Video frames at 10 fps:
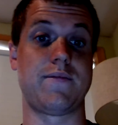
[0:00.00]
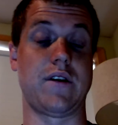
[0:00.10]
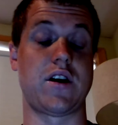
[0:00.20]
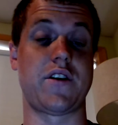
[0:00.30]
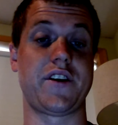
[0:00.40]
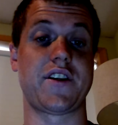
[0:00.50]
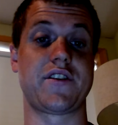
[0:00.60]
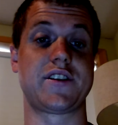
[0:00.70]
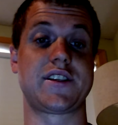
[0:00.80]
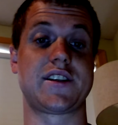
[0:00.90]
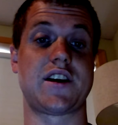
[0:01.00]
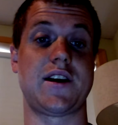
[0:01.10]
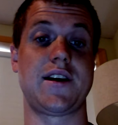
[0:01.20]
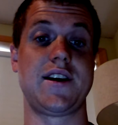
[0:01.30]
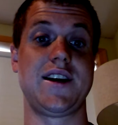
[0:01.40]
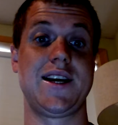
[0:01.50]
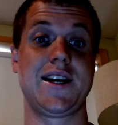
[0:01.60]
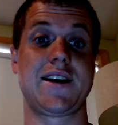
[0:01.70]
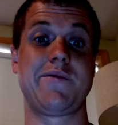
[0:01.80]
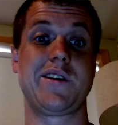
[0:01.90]
all the others,
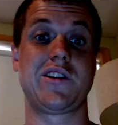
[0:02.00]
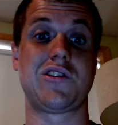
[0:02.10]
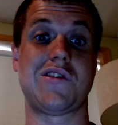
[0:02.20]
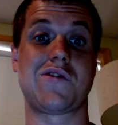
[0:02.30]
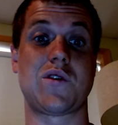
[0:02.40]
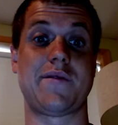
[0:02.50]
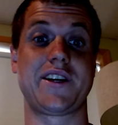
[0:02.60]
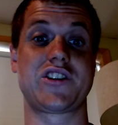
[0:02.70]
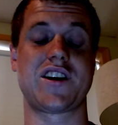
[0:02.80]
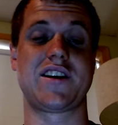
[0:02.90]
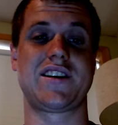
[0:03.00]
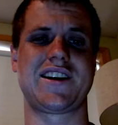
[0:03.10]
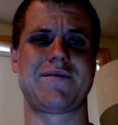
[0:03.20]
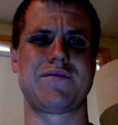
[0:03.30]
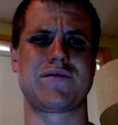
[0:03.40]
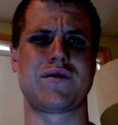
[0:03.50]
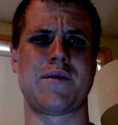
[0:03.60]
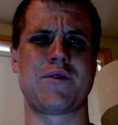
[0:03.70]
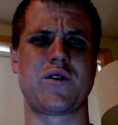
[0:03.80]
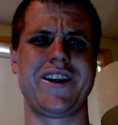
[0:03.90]
it can be a little overwhelming trying to
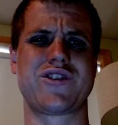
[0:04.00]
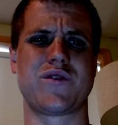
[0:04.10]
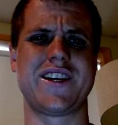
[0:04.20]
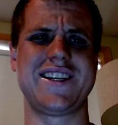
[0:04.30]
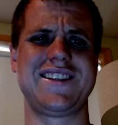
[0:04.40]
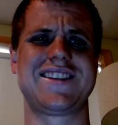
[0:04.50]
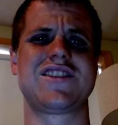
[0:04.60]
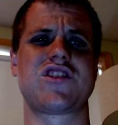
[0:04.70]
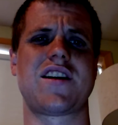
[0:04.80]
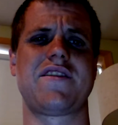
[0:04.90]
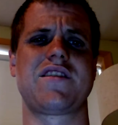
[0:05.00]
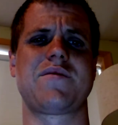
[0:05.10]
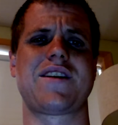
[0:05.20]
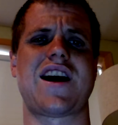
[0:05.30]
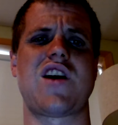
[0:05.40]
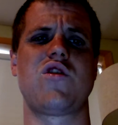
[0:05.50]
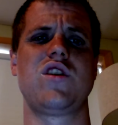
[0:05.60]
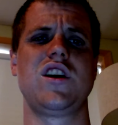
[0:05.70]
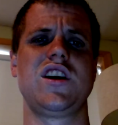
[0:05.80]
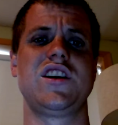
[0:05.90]
remember what each one is and try to figure out how
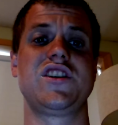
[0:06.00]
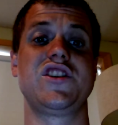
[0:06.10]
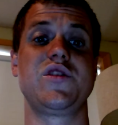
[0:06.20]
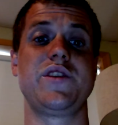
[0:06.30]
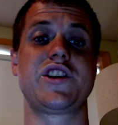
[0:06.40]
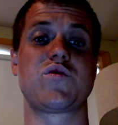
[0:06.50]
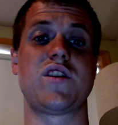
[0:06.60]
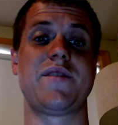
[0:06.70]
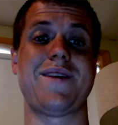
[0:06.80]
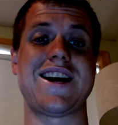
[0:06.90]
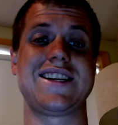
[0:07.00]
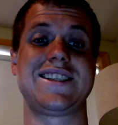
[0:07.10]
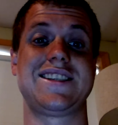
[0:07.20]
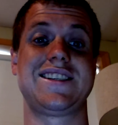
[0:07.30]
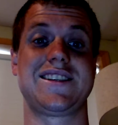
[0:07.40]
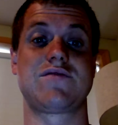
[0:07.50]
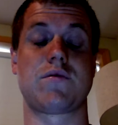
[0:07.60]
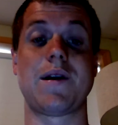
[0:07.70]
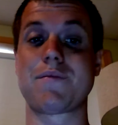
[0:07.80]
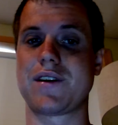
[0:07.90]
to do each one best. And
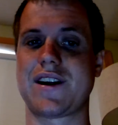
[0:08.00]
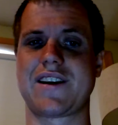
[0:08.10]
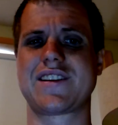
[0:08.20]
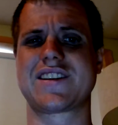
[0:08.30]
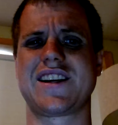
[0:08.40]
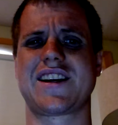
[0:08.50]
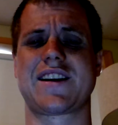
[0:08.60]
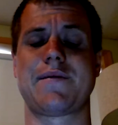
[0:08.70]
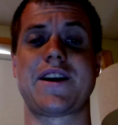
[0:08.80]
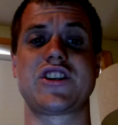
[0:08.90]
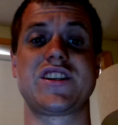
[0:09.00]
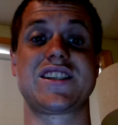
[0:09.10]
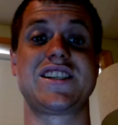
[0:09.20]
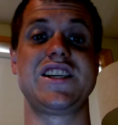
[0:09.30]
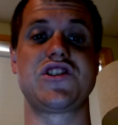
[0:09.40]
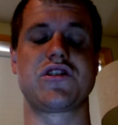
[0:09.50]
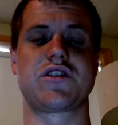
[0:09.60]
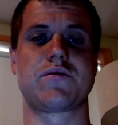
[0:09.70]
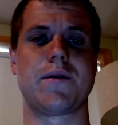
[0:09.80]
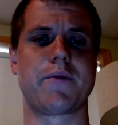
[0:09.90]
remember, I can imagine as a teacher just
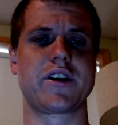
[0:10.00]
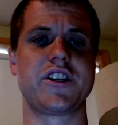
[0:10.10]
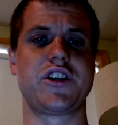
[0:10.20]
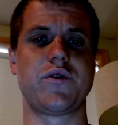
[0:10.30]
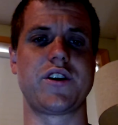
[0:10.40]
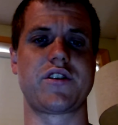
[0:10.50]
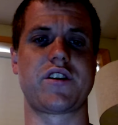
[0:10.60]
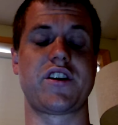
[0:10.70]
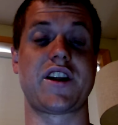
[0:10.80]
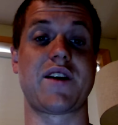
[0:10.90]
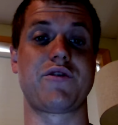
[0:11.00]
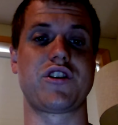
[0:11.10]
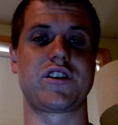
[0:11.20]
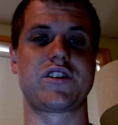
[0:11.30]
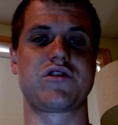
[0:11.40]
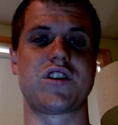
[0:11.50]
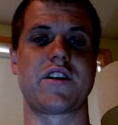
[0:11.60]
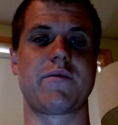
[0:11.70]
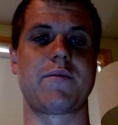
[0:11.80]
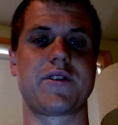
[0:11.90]
remembering to do it during your day when you're also trying to
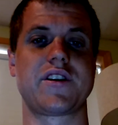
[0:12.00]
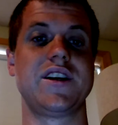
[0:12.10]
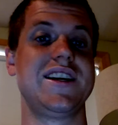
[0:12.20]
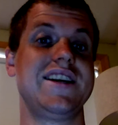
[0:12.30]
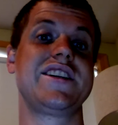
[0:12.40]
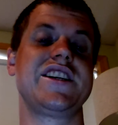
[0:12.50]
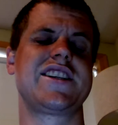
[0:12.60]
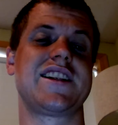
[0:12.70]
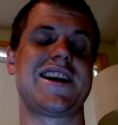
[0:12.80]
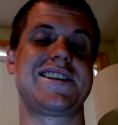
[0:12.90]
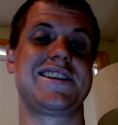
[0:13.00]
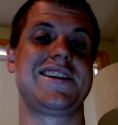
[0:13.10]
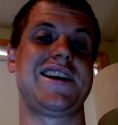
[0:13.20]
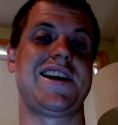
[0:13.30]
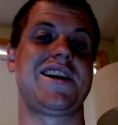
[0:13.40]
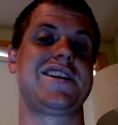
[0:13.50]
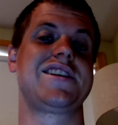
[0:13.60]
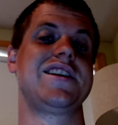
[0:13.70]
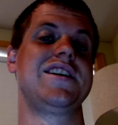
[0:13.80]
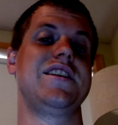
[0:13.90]
remember to teach a lesson and
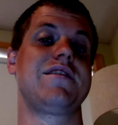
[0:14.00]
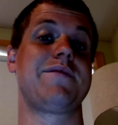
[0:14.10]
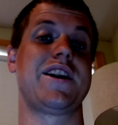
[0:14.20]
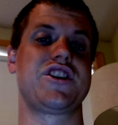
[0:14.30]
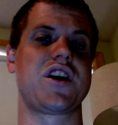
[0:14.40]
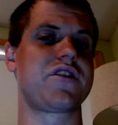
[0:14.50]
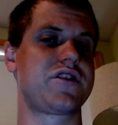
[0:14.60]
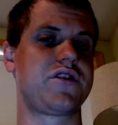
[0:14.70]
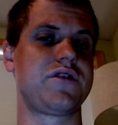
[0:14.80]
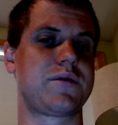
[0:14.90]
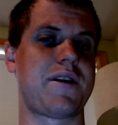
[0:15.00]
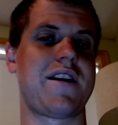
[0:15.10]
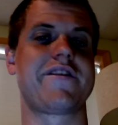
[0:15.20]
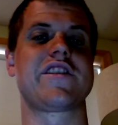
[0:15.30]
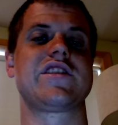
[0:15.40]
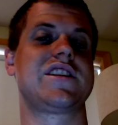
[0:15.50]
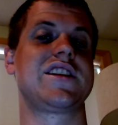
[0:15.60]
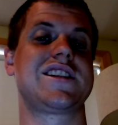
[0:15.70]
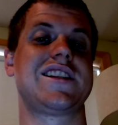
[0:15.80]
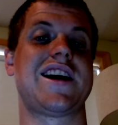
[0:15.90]
manage other students' behaviors and
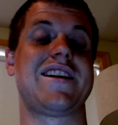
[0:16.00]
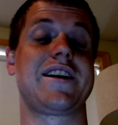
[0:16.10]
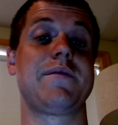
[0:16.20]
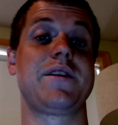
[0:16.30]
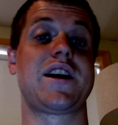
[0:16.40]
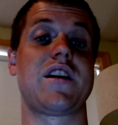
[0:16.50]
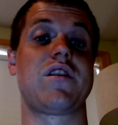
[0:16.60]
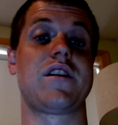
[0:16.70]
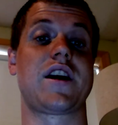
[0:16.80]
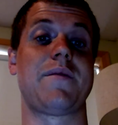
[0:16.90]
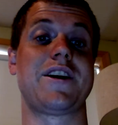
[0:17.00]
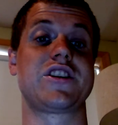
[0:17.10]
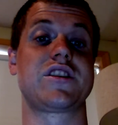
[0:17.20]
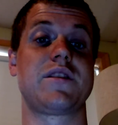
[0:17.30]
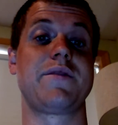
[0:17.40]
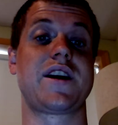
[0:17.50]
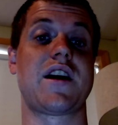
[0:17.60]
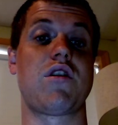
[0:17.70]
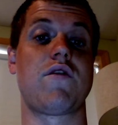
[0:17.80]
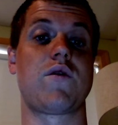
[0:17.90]
this and that. I can imagine it can be kind
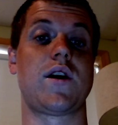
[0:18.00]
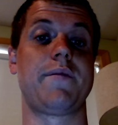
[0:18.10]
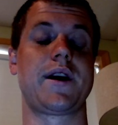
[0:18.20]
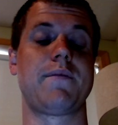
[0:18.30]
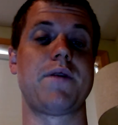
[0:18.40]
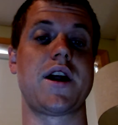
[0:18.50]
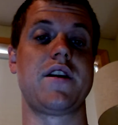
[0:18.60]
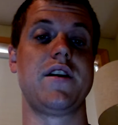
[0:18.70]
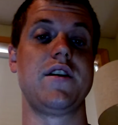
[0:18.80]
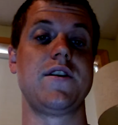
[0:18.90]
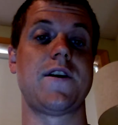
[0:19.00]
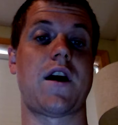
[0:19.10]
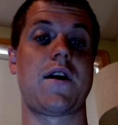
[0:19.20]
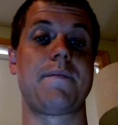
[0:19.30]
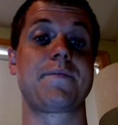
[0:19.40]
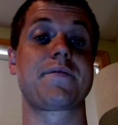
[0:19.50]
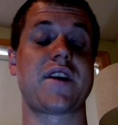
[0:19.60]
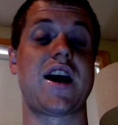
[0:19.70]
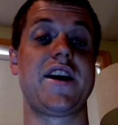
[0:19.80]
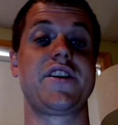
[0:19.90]
of overwhelming, but
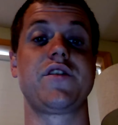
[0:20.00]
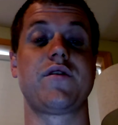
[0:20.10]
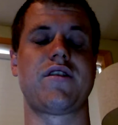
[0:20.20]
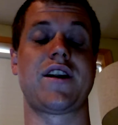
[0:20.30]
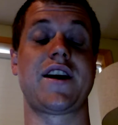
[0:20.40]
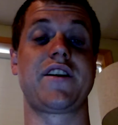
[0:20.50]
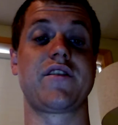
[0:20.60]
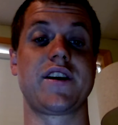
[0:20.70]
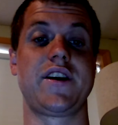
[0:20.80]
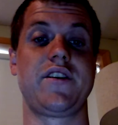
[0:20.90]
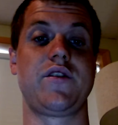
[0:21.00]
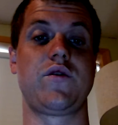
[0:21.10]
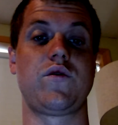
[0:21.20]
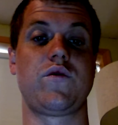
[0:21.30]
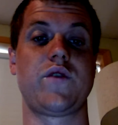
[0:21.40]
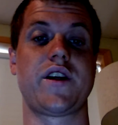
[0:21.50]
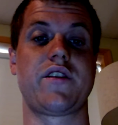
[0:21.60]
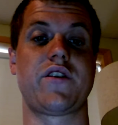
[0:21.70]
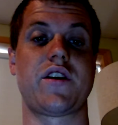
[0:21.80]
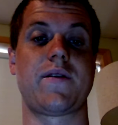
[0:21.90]
I do, and I agree with
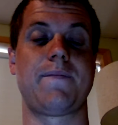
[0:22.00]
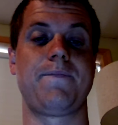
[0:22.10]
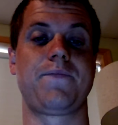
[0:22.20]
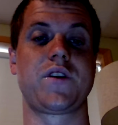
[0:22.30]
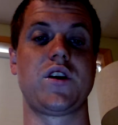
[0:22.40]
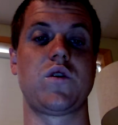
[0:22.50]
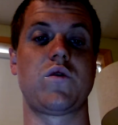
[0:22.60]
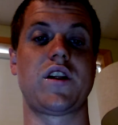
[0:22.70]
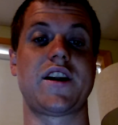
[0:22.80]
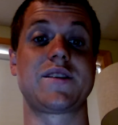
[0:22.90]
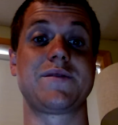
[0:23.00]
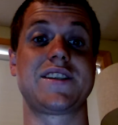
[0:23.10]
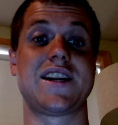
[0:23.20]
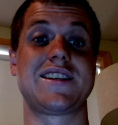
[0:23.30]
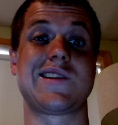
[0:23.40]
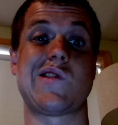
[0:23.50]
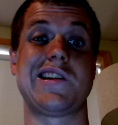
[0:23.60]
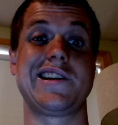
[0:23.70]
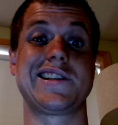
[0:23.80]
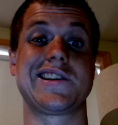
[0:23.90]
what a lot has been said, is that while
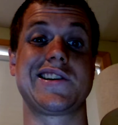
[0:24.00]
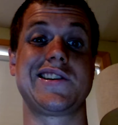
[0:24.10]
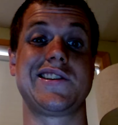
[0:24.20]
it is a